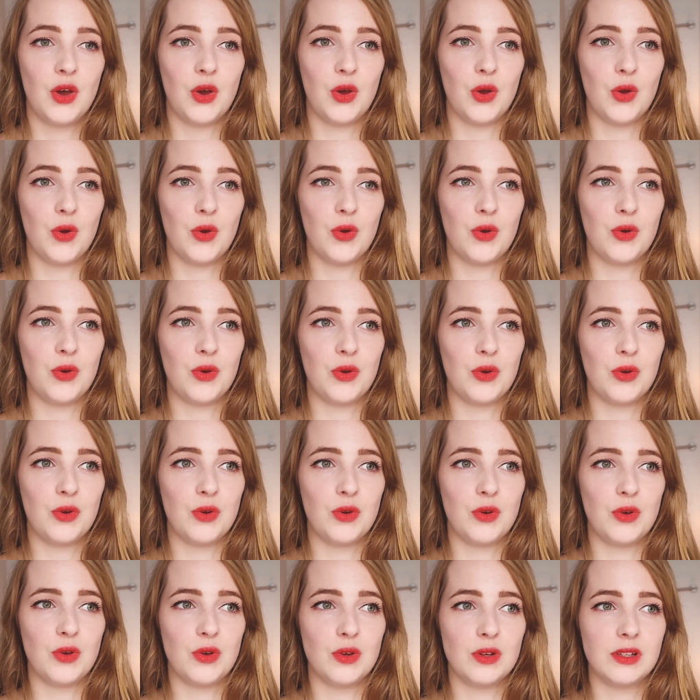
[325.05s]

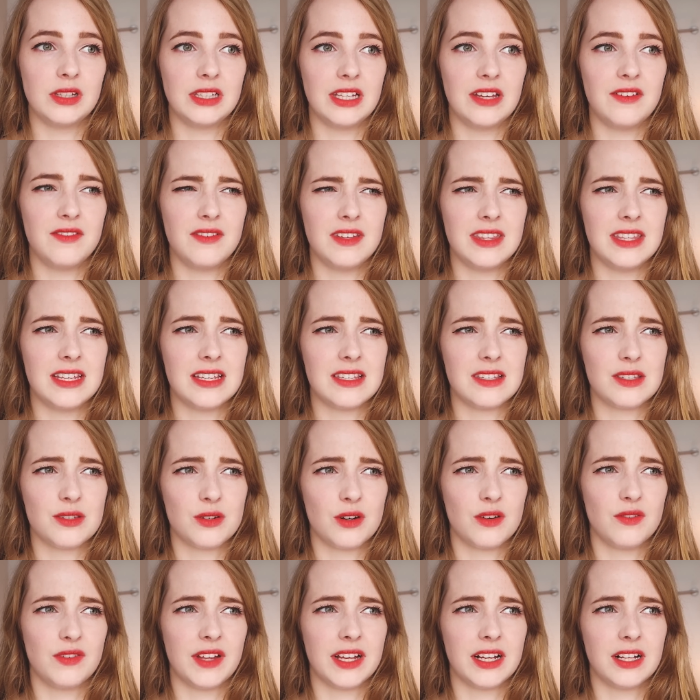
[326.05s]
who live in this
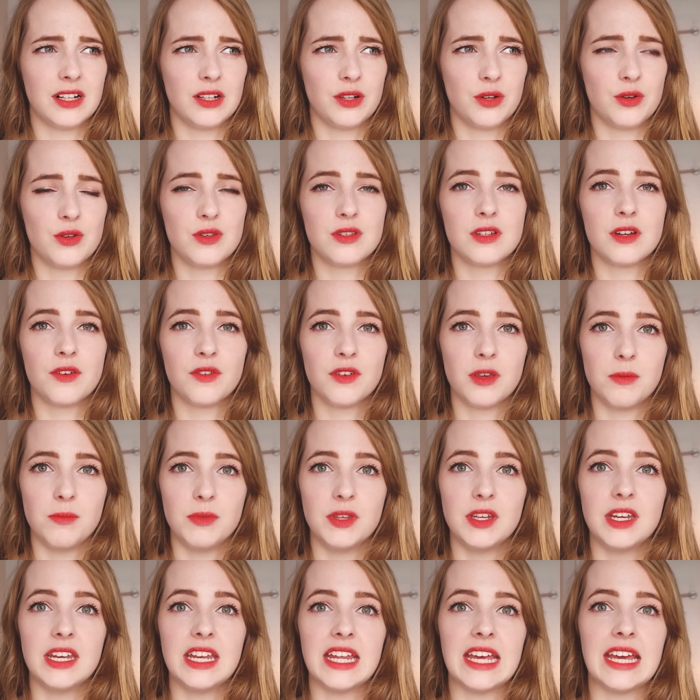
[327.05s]
sort of like closed-off
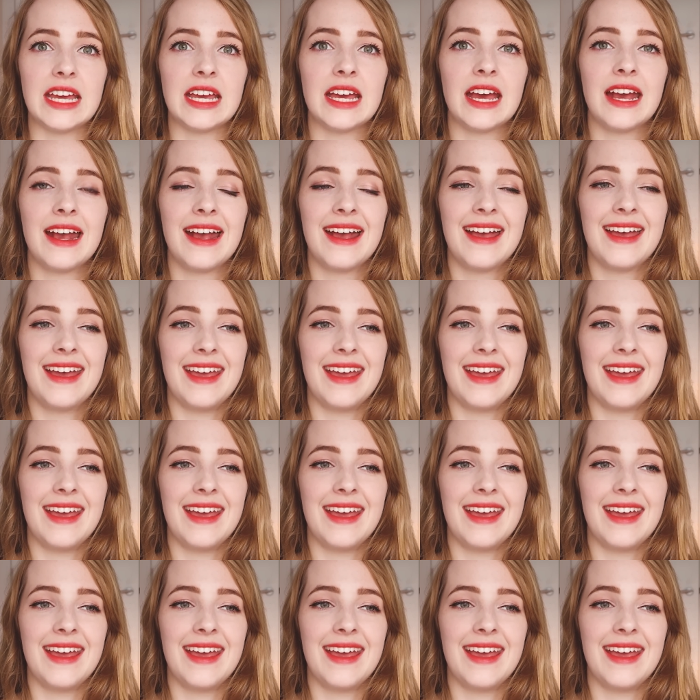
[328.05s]
community